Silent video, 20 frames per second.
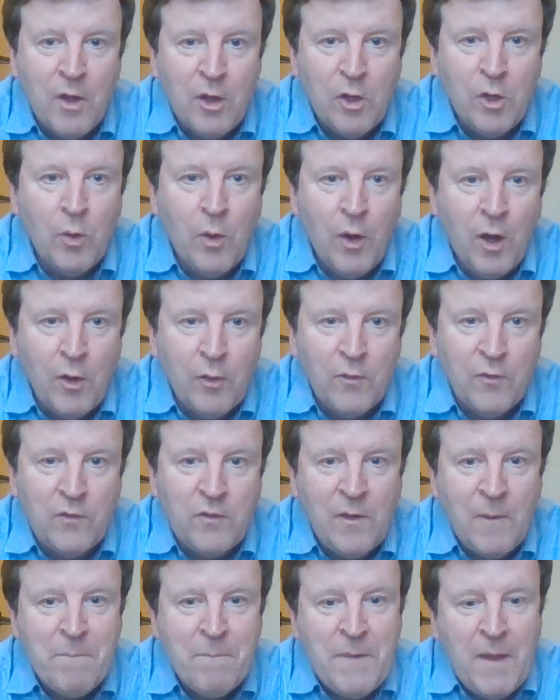Who
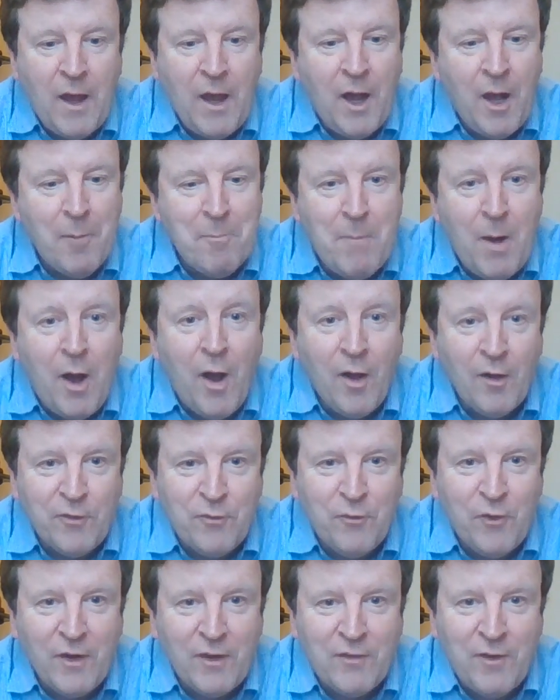owns Mars,
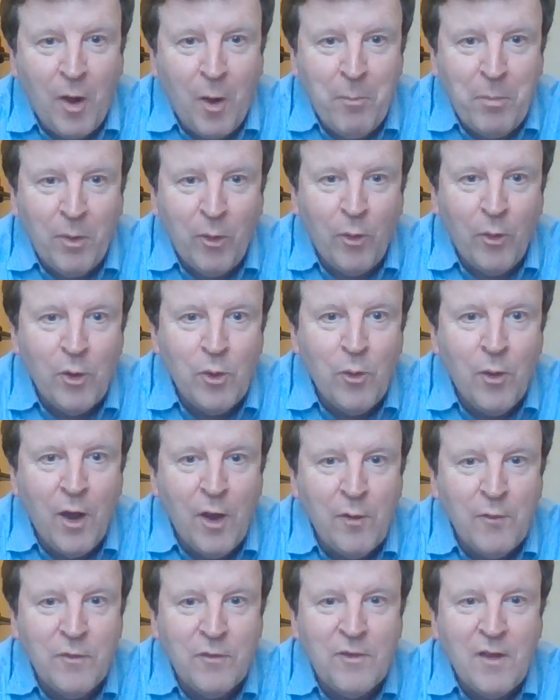for example, or who
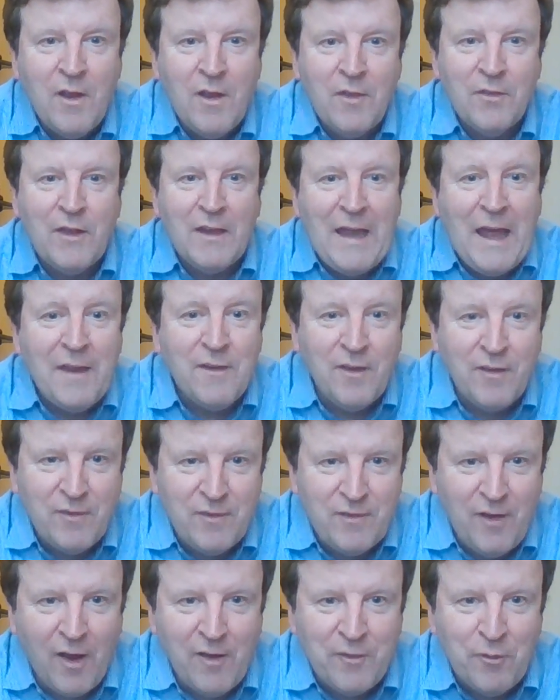owns the landing
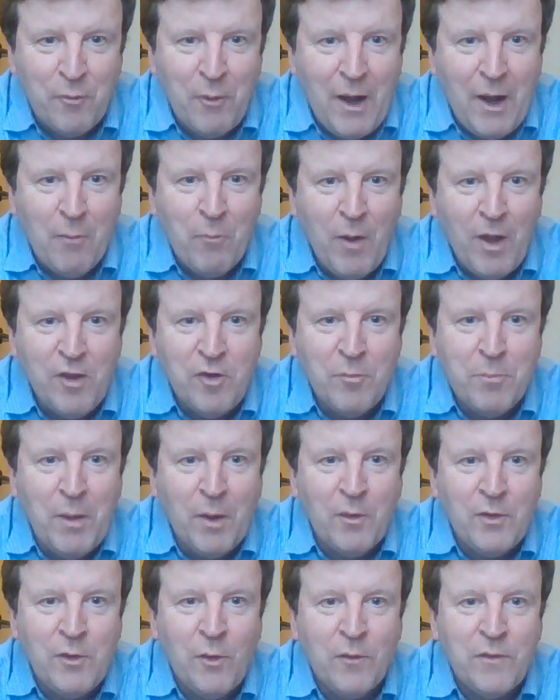site around where you've
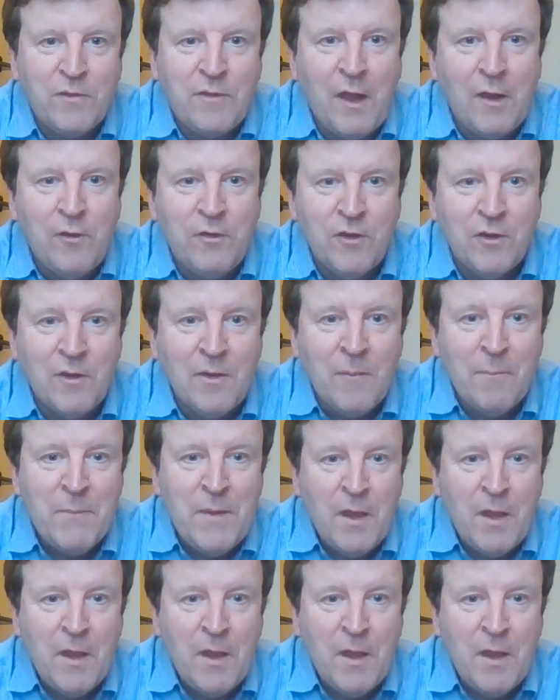built your station?